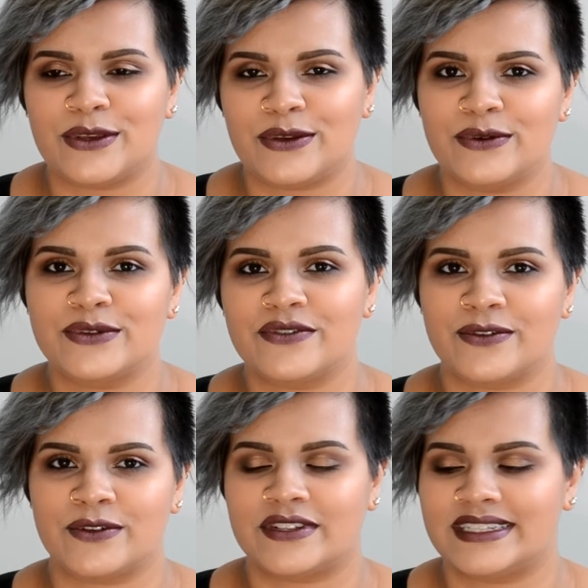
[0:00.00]

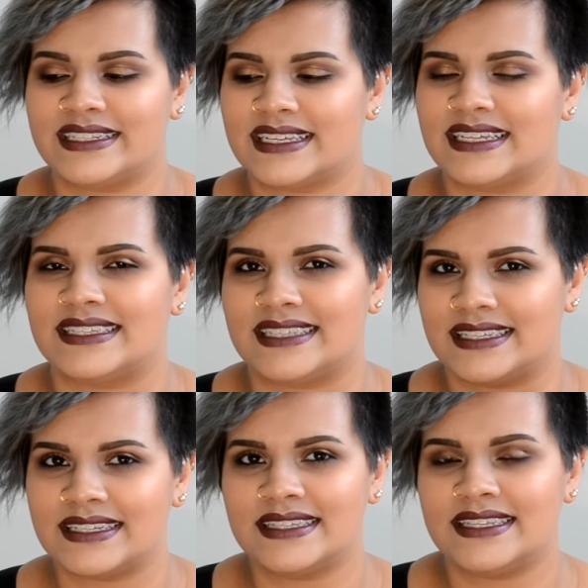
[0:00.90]
beautiful
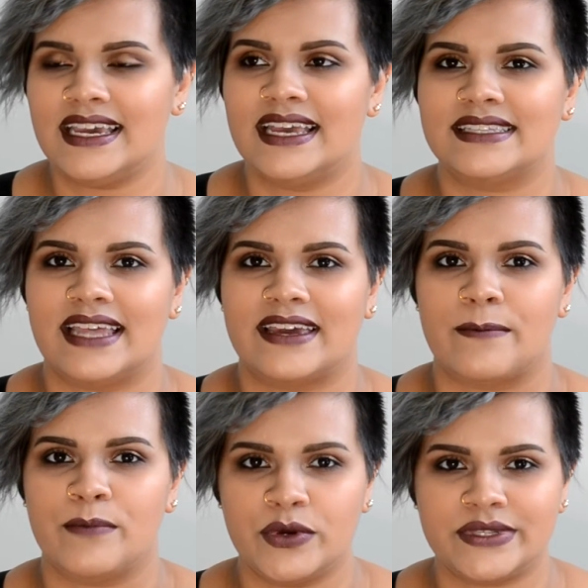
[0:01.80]
consistency. It's like a
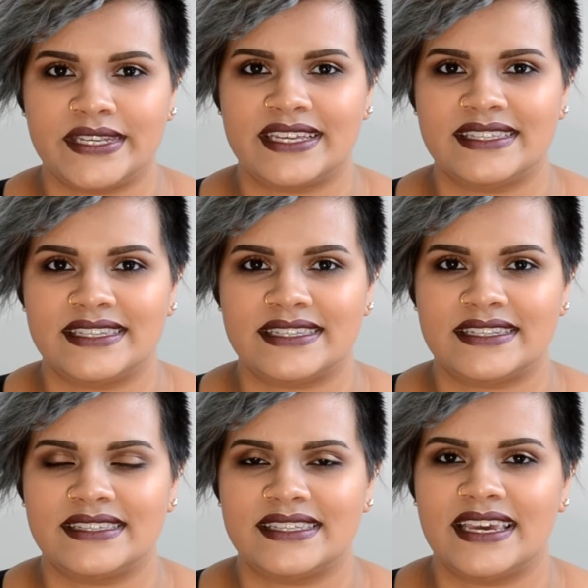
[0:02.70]
moussey
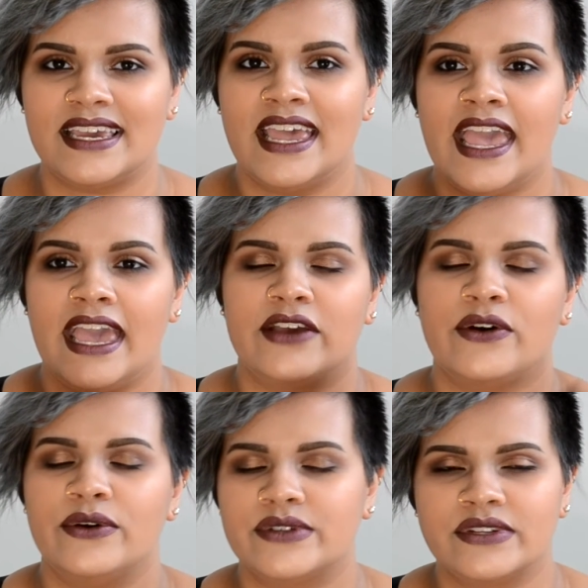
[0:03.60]
consistency. It
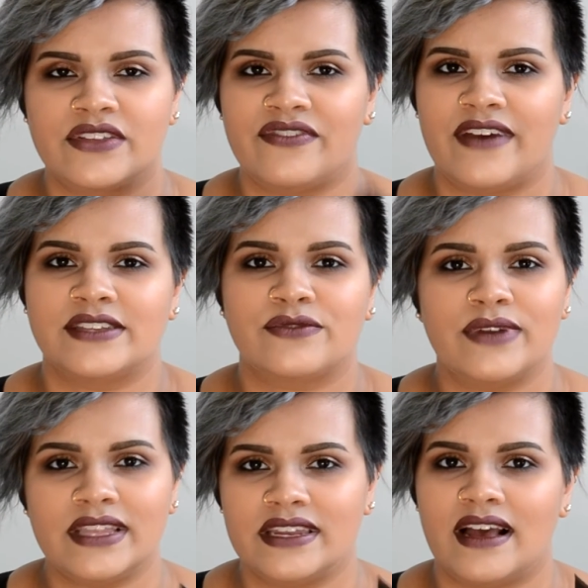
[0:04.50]
goes onto the face
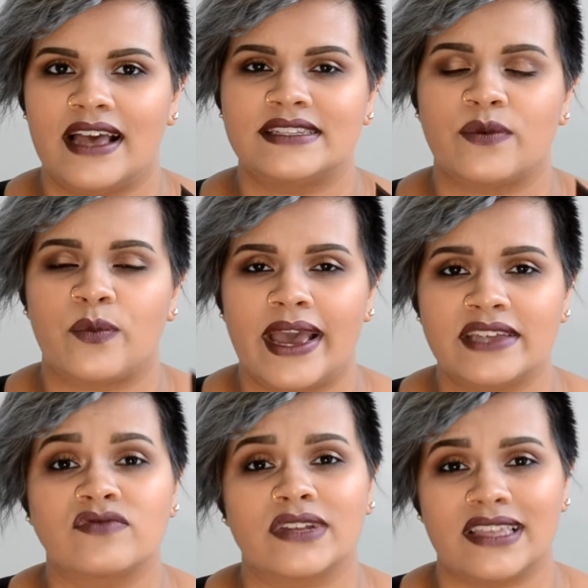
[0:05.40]
really nice. It
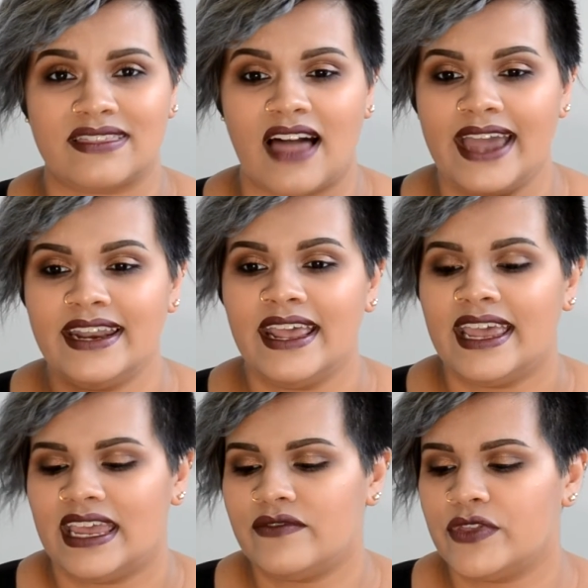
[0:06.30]
wears really light.
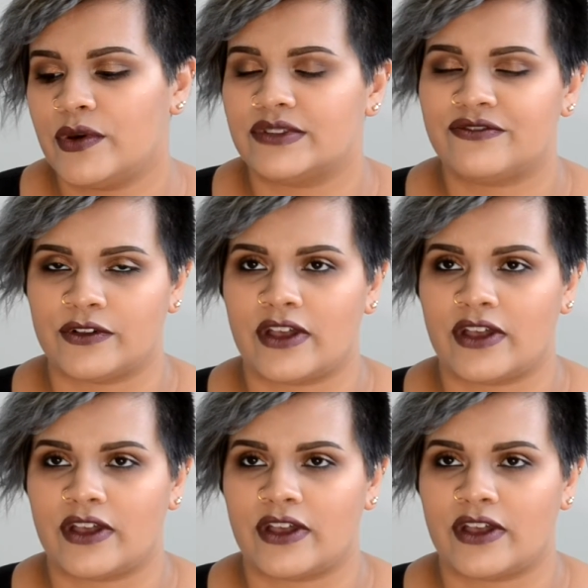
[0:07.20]
Even though it's full